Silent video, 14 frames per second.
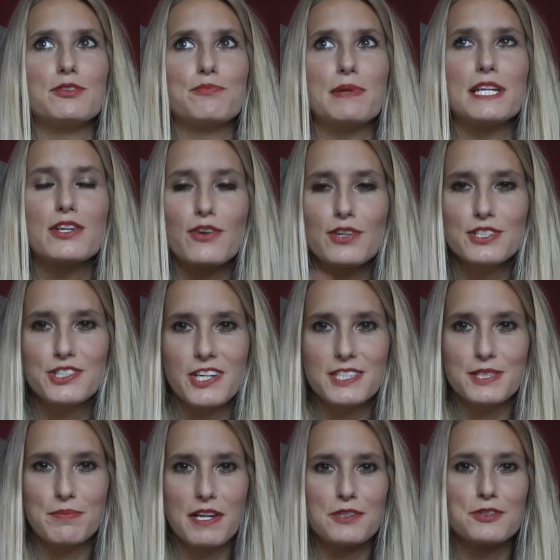Be
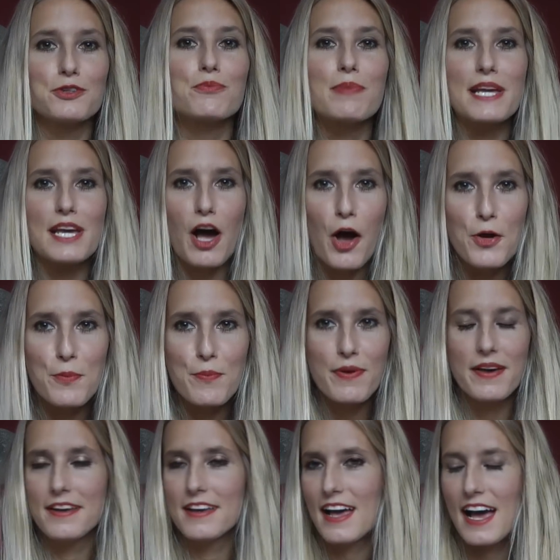non-judgmental, be
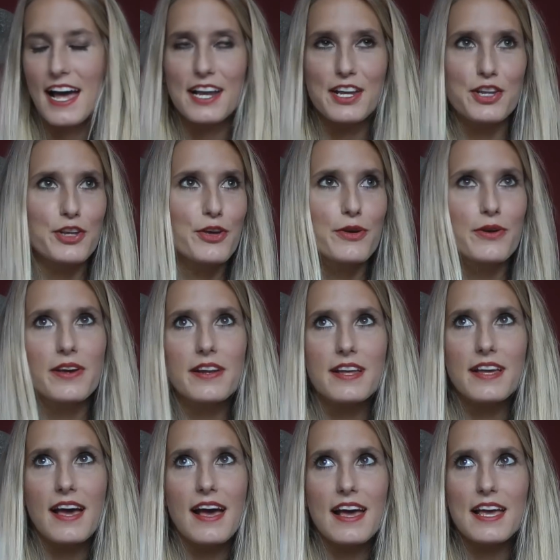open, and you could
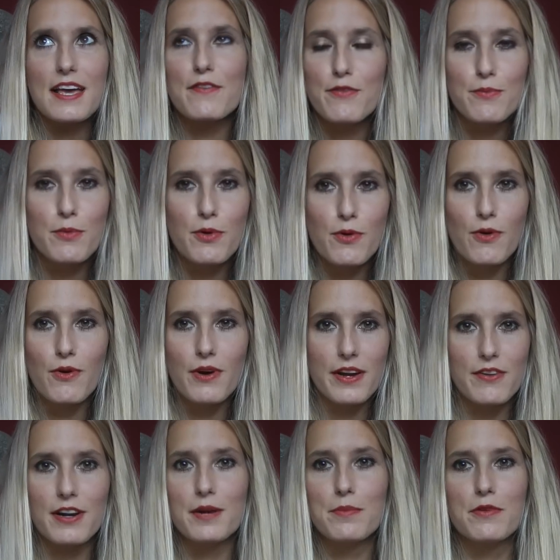get even more
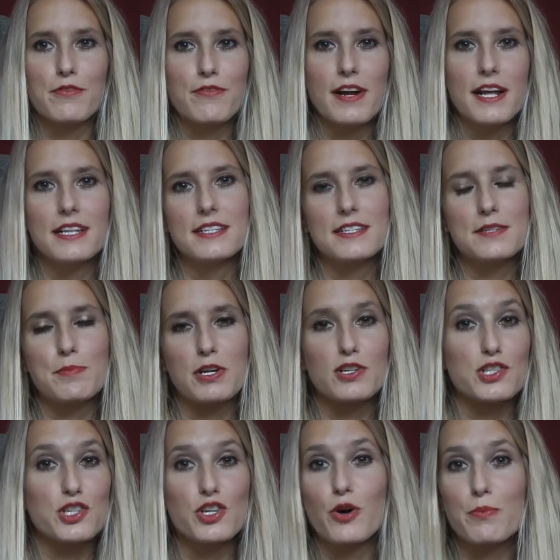incredible friends
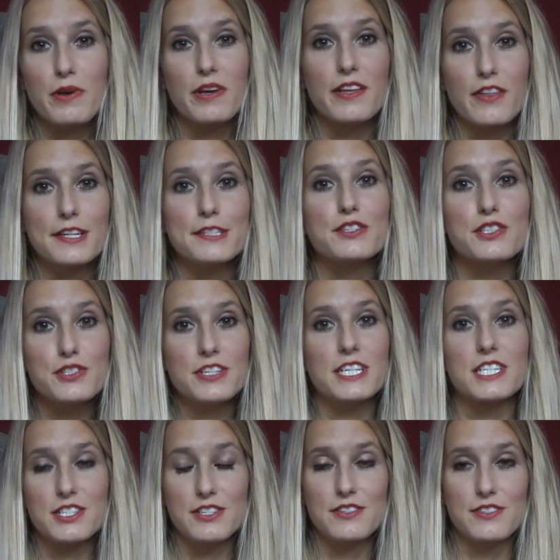because you're not putting those
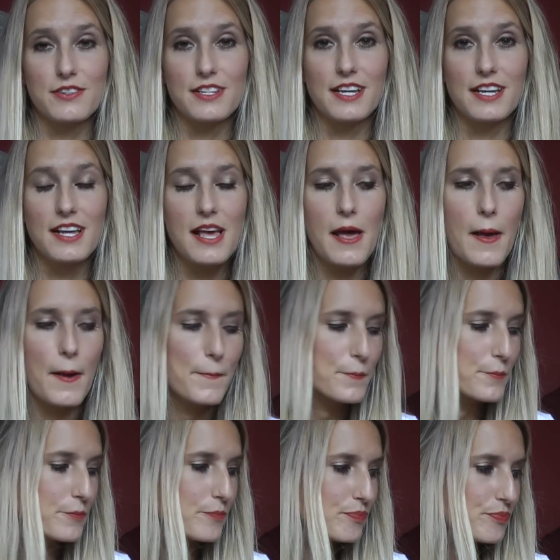restrictions on it.
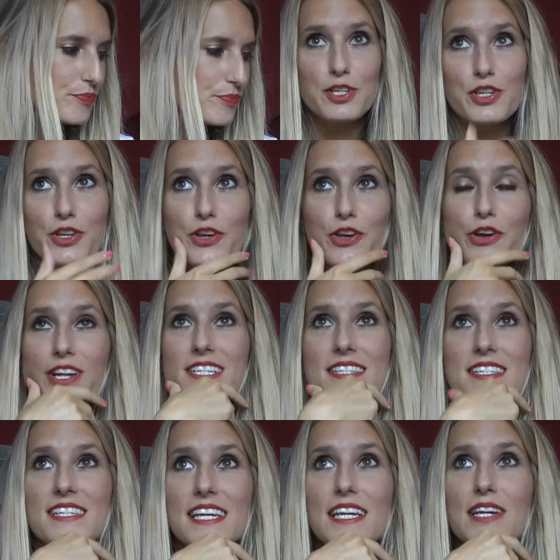You can
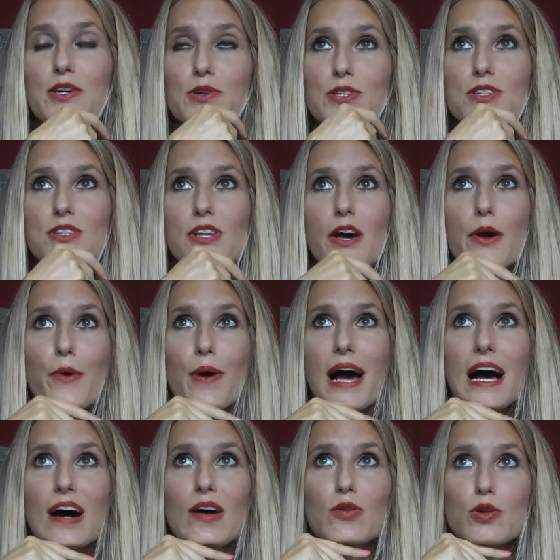see also
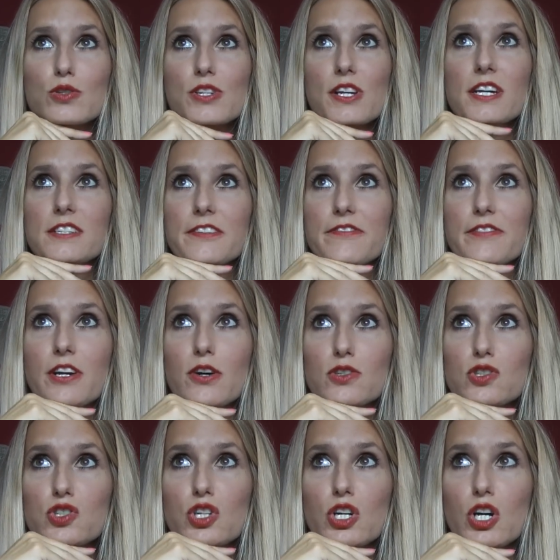how alternative
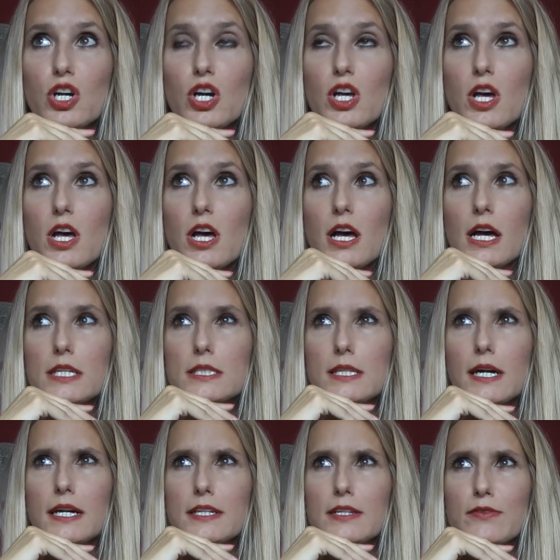culture has
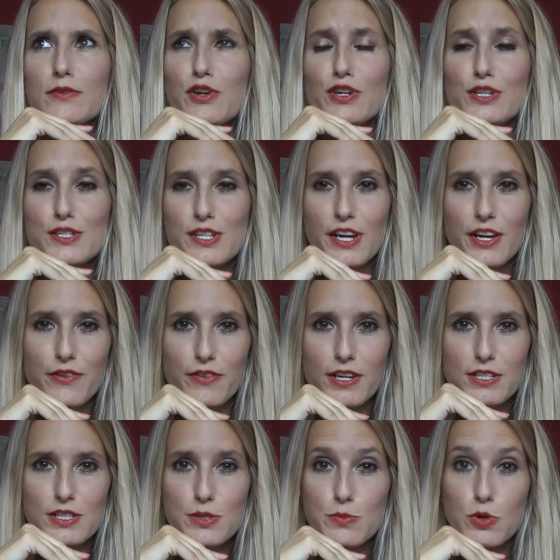kind of crossed over
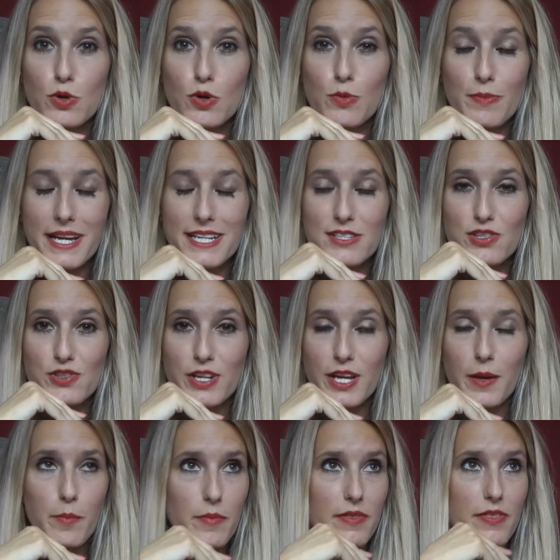to more
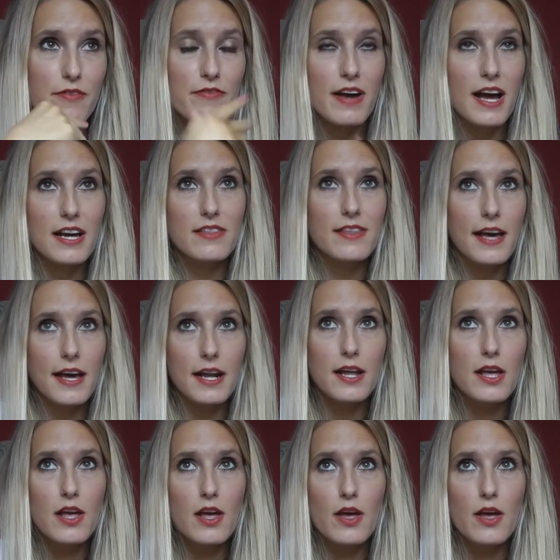mainstream in the fact that